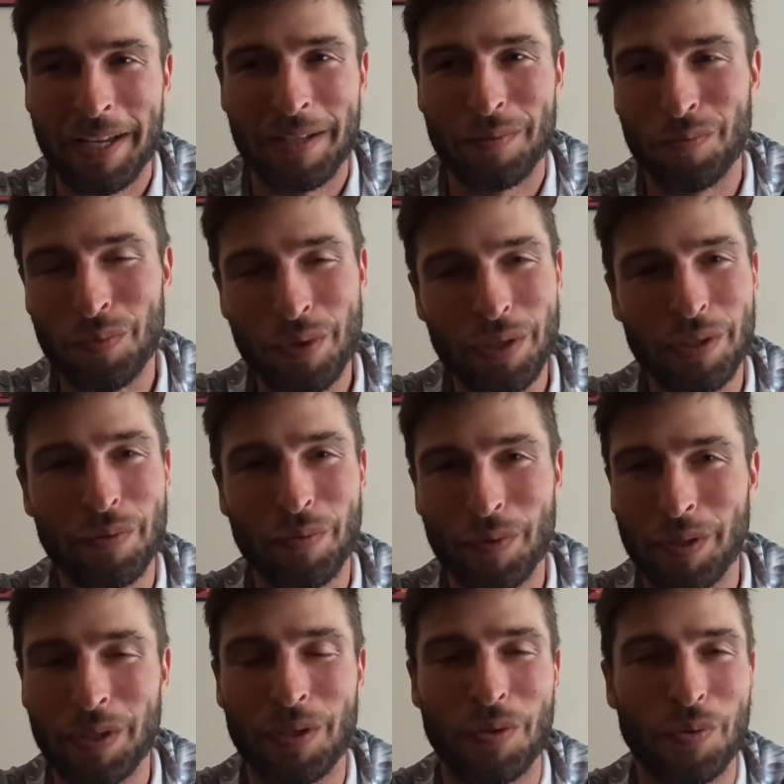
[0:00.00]
Really,
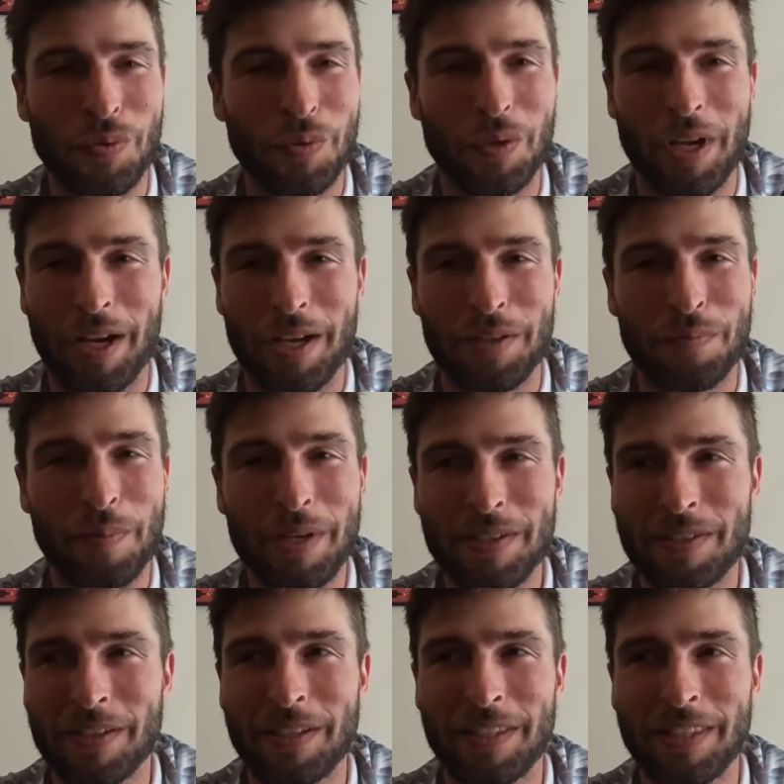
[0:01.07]
really cool guys.
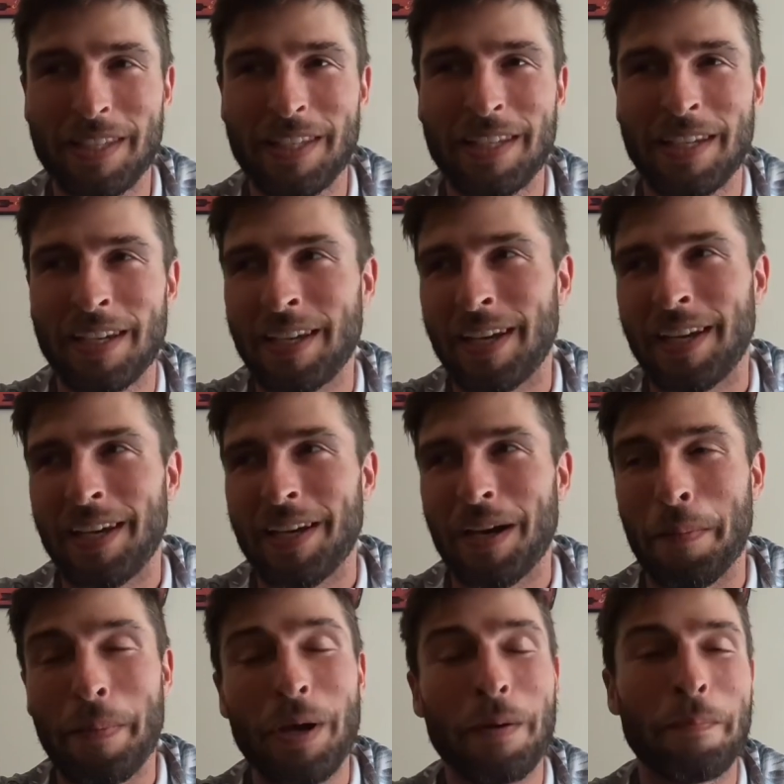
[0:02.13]
Basically,
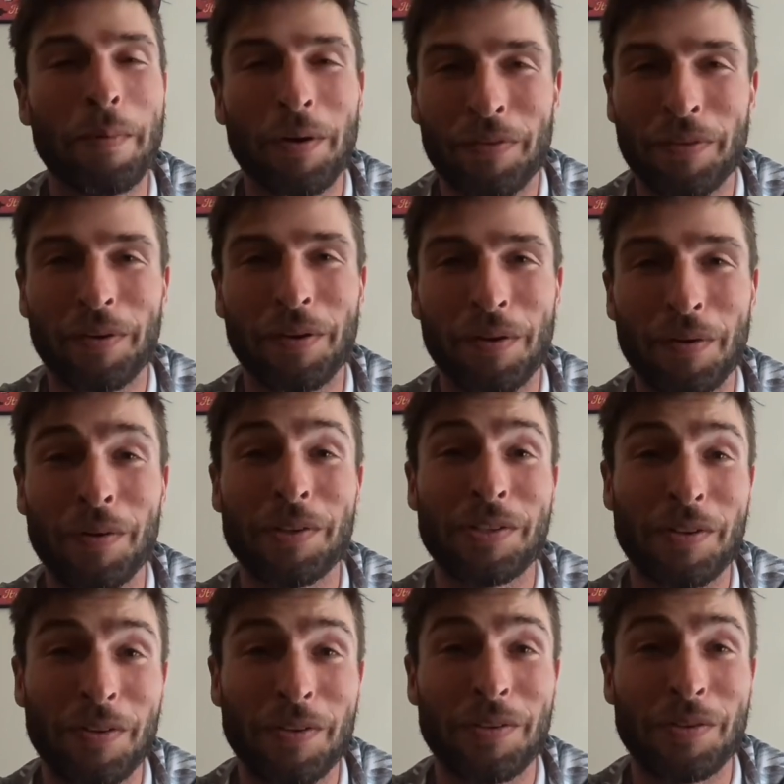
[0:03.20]
about a month ago, I
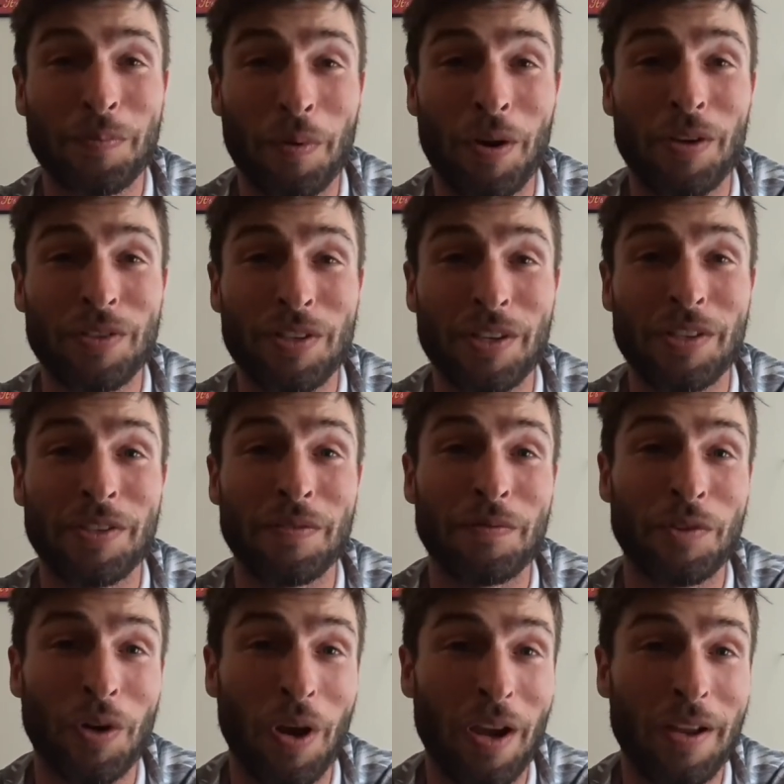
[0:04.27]
started this process of
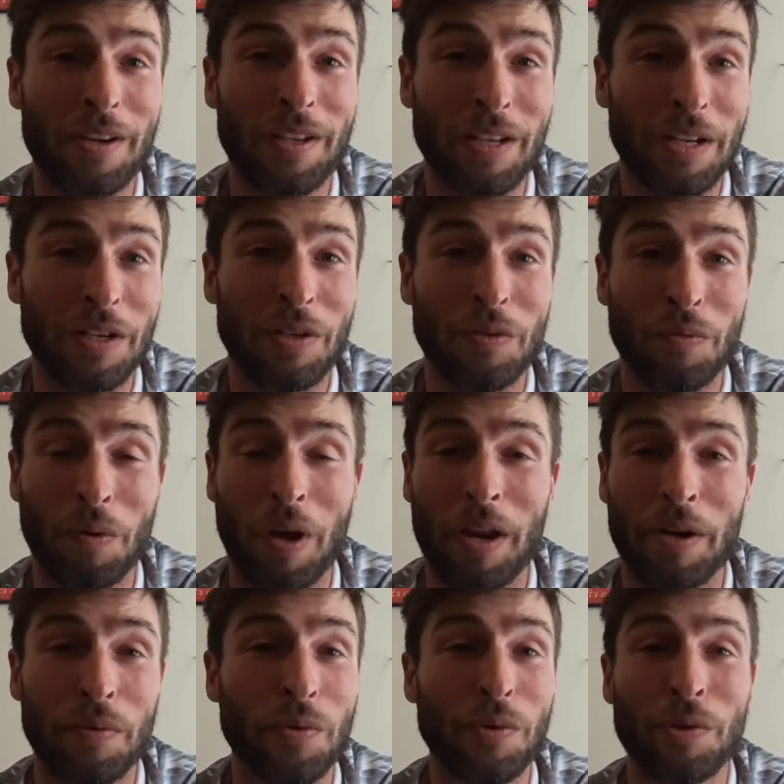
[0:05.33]
trying to get a new rod.
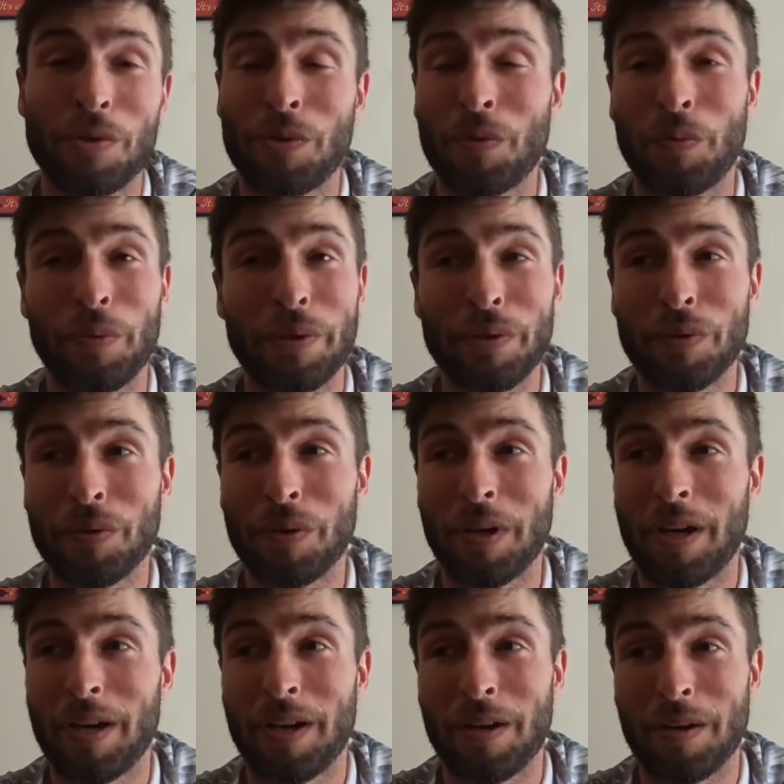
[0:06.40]
I ordered the reel
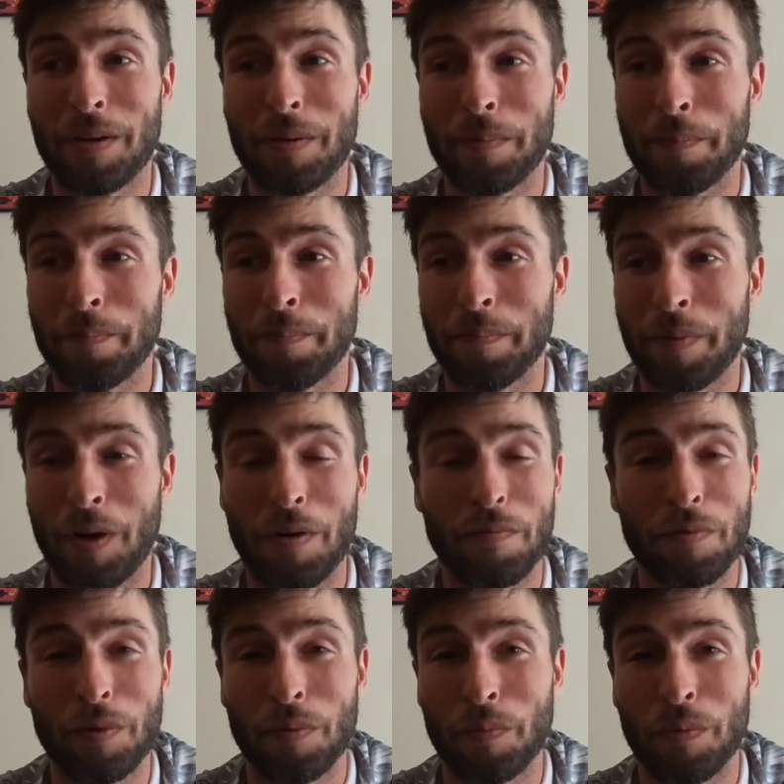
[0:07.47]
off
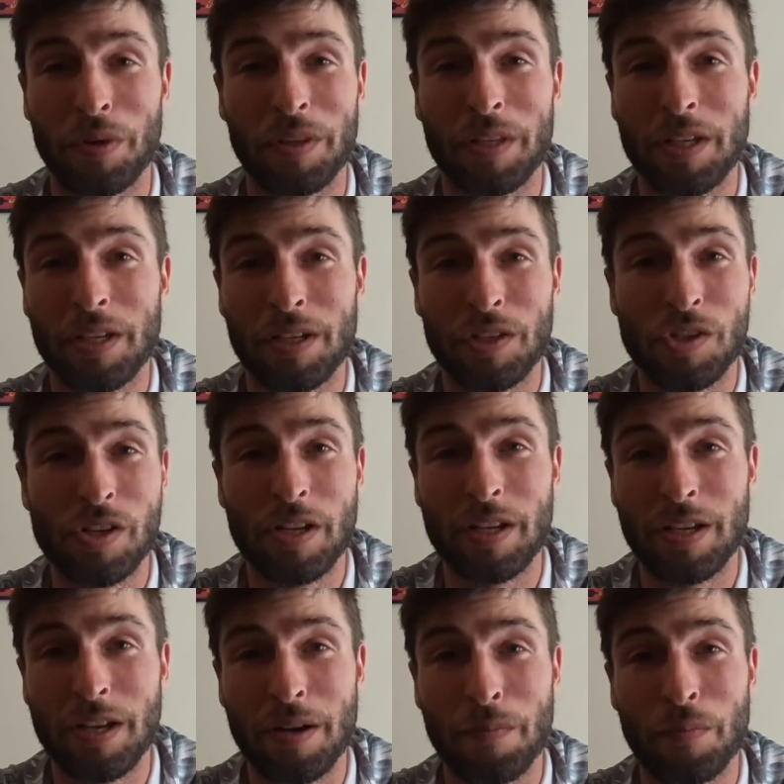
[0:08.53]
of one of the
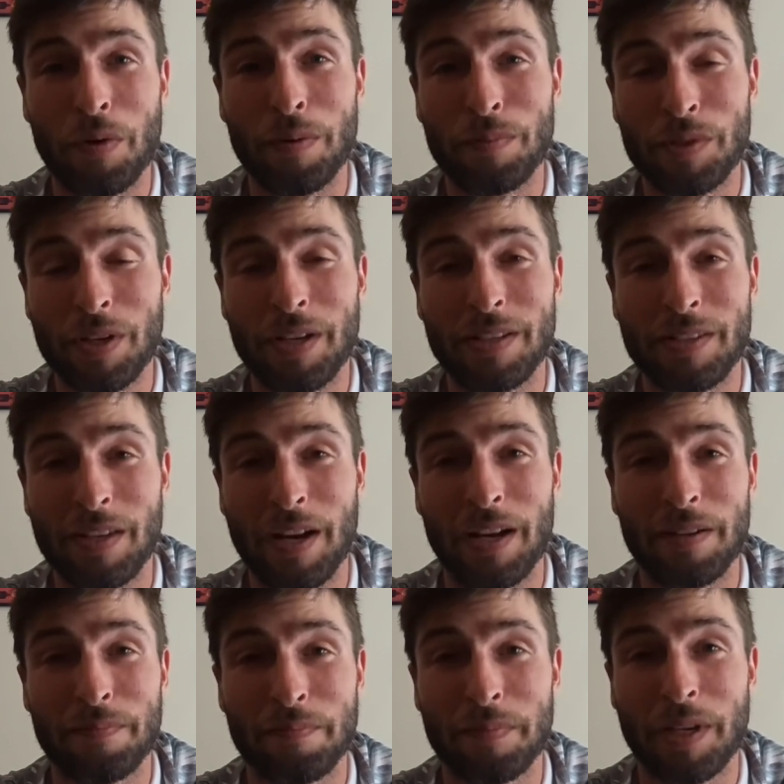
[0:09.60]
JDM websites that
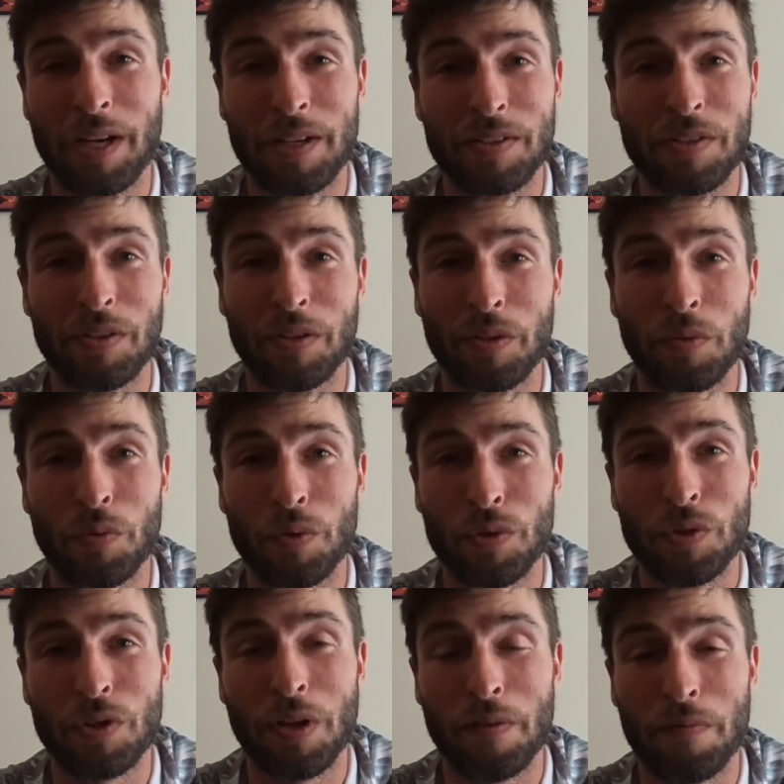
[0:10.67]
I constantly order
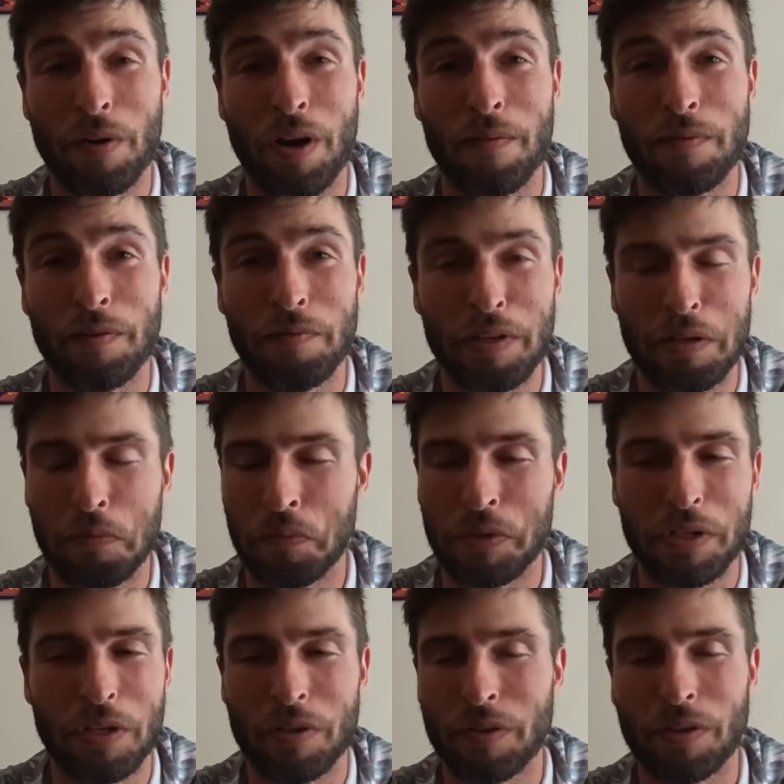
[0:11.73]
stuff off of, and it was
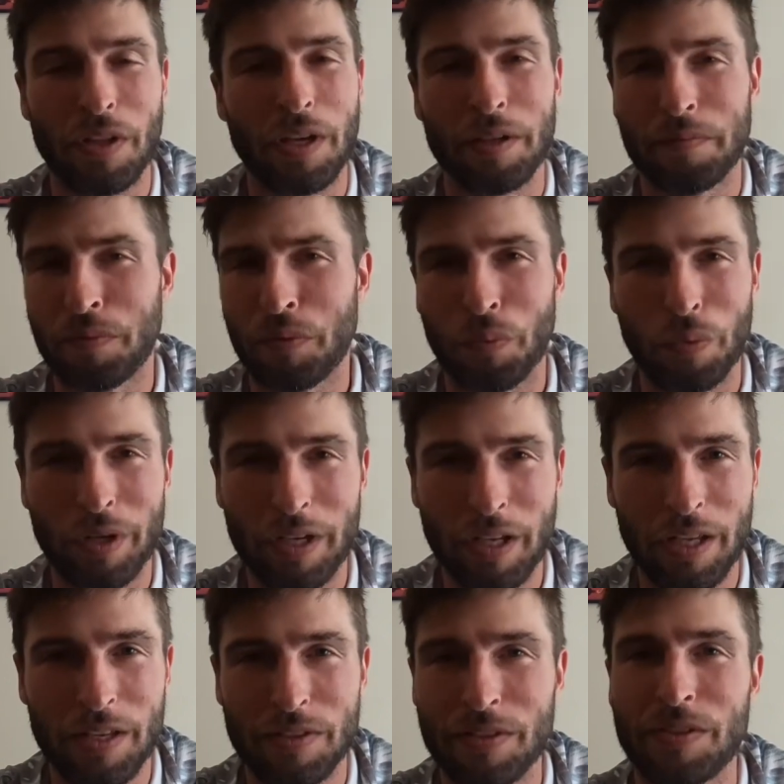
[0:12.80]
here in like 3
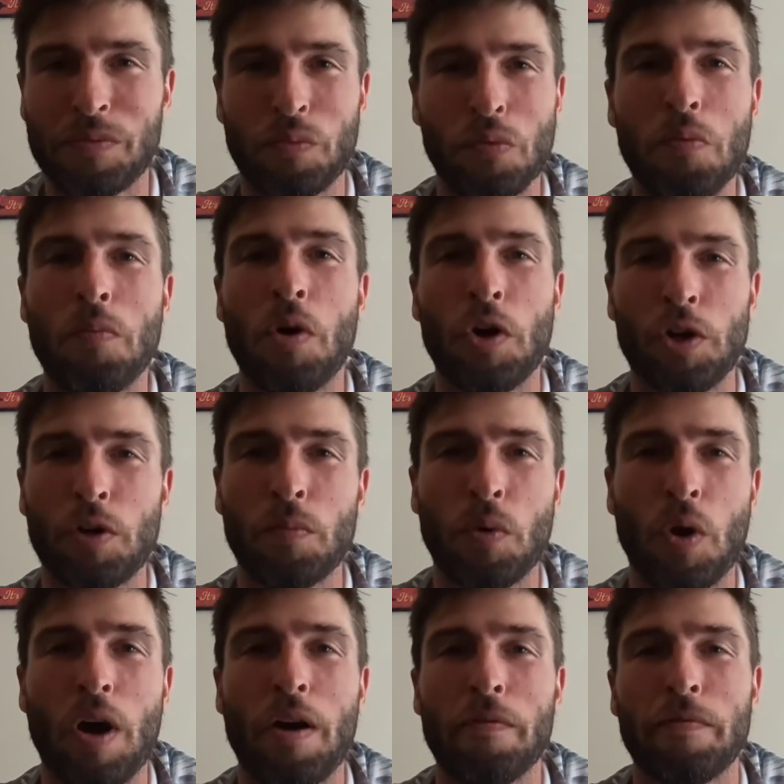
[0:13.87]
days. It's remarkable
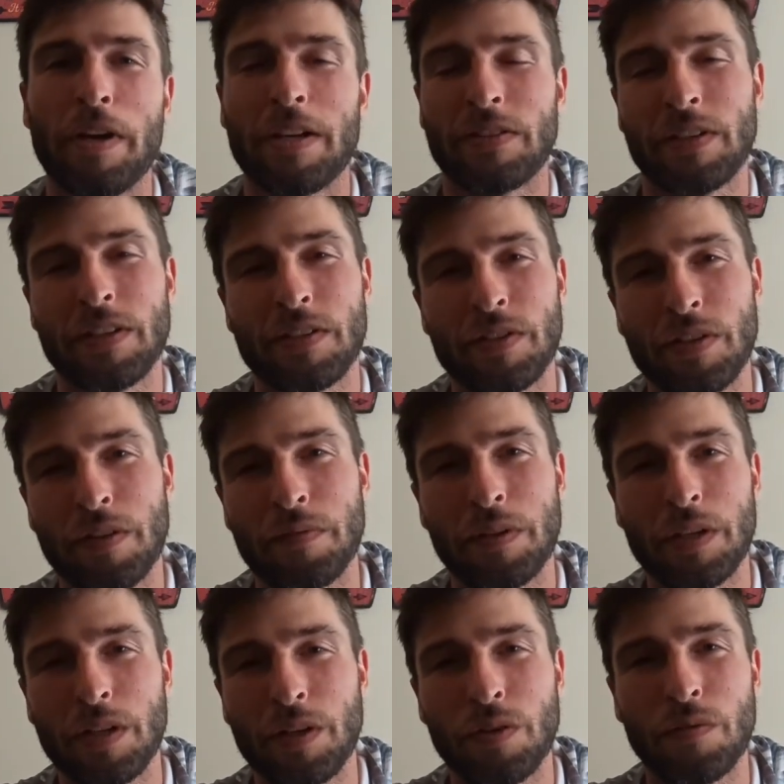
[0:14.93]
how fast that stuff
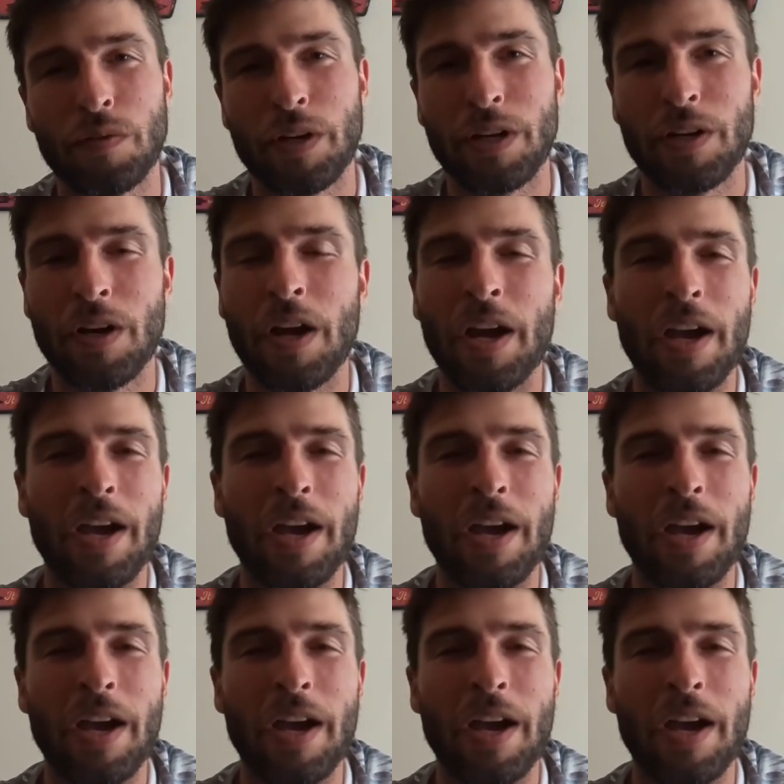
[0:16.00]
can get over here.